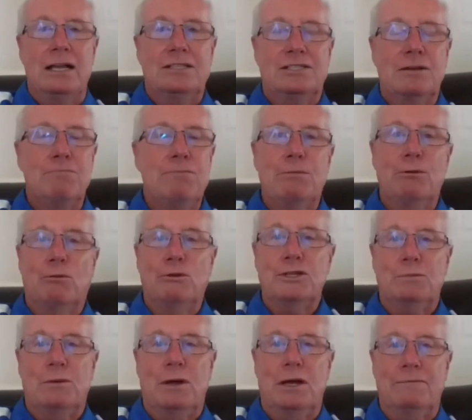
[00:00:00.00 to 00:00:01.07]
Some people
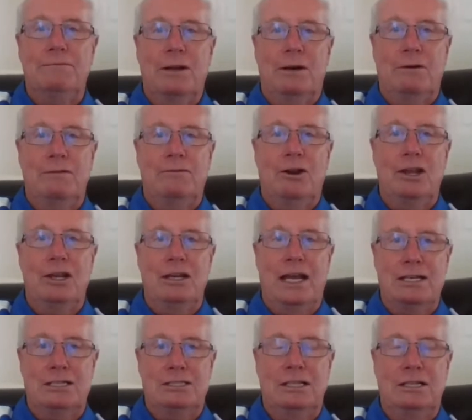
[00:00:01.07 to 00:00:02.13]
respond very, very
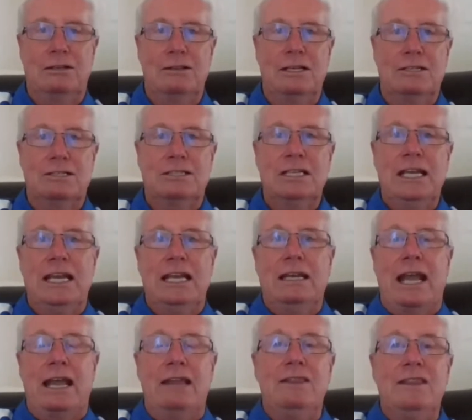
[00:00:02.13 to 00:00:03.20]
nicely to this,
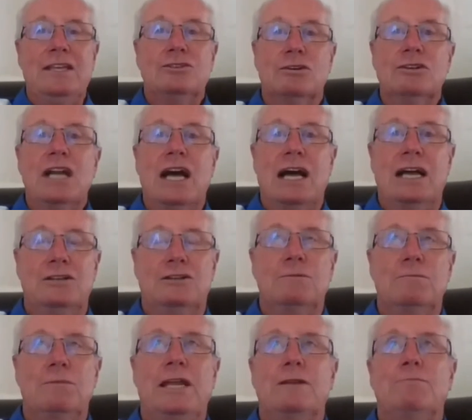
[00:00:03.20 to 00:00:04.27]
and these are
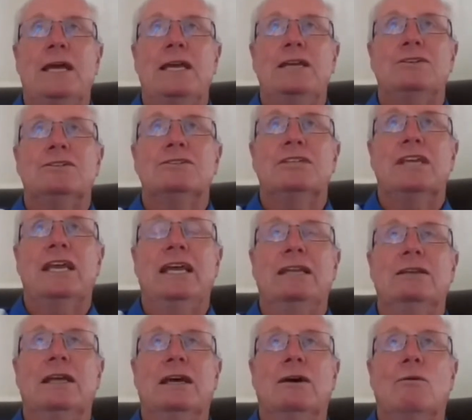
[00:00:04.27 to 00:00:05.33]
non-intubated patients,
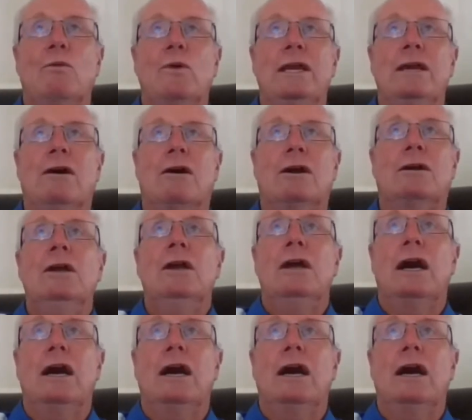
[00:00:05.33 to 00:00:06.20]
and we are